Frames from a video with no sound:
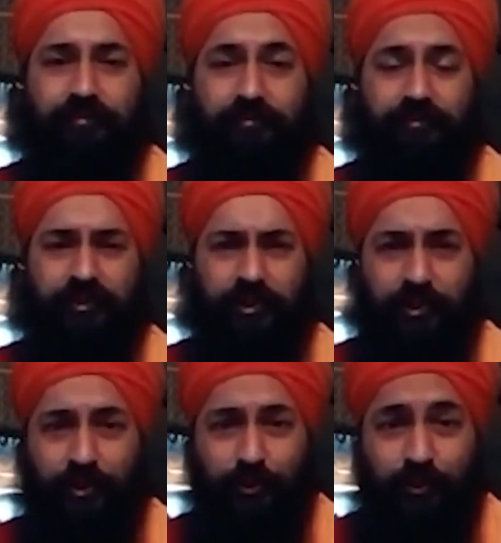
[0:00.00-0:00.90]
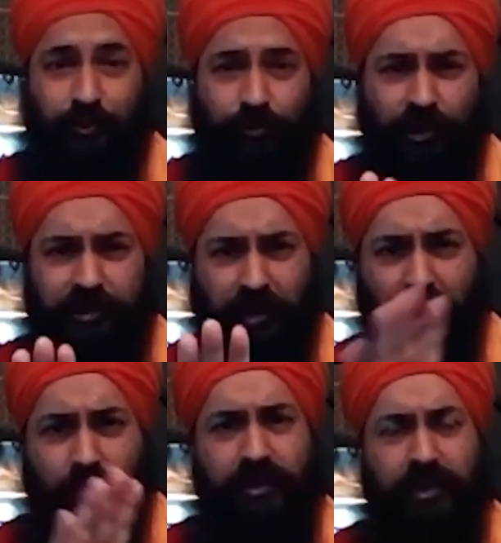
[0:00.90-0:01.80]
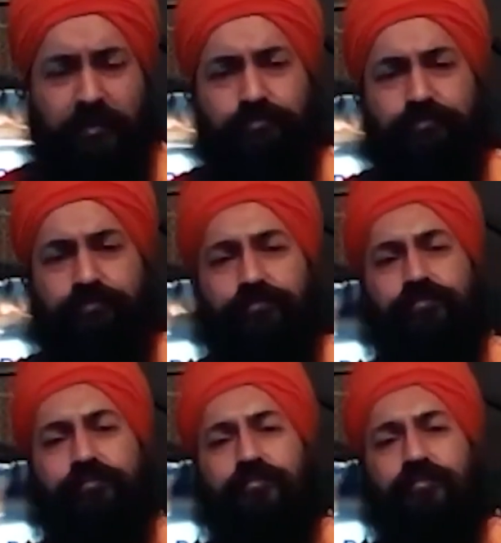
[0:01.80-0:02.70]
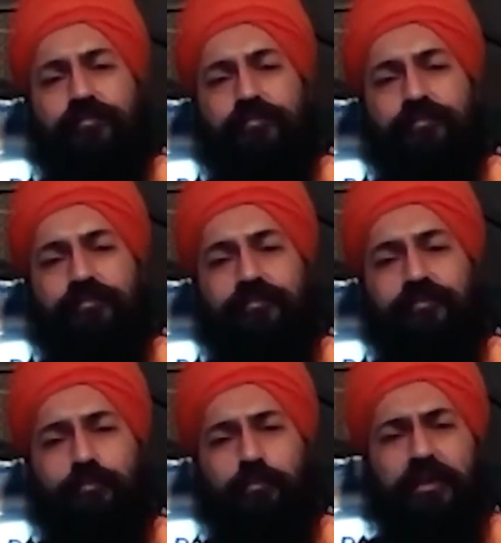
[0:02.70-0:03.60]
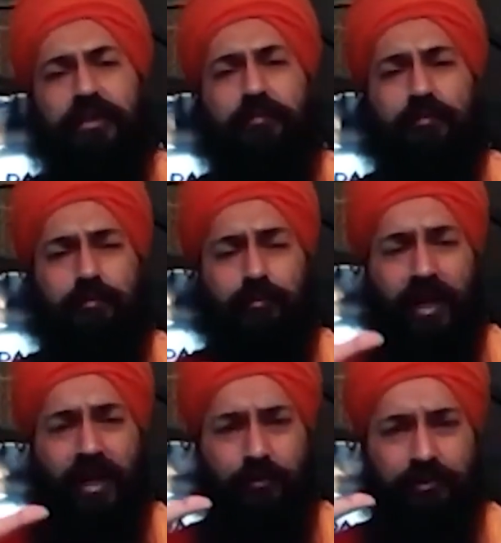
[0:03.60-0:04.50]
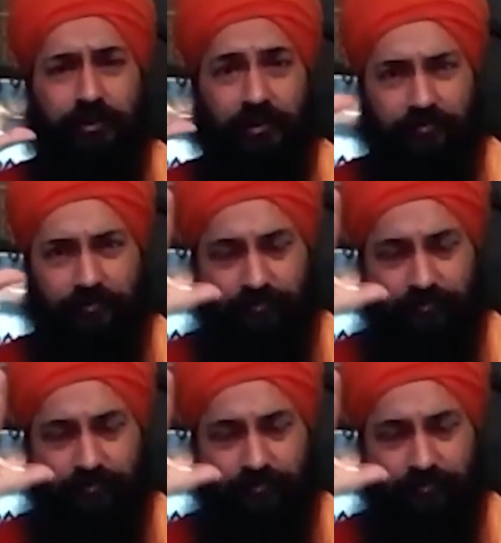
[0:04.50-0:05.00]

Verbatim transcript: And she's also known as Bhagavati. Pratham Bhagavati.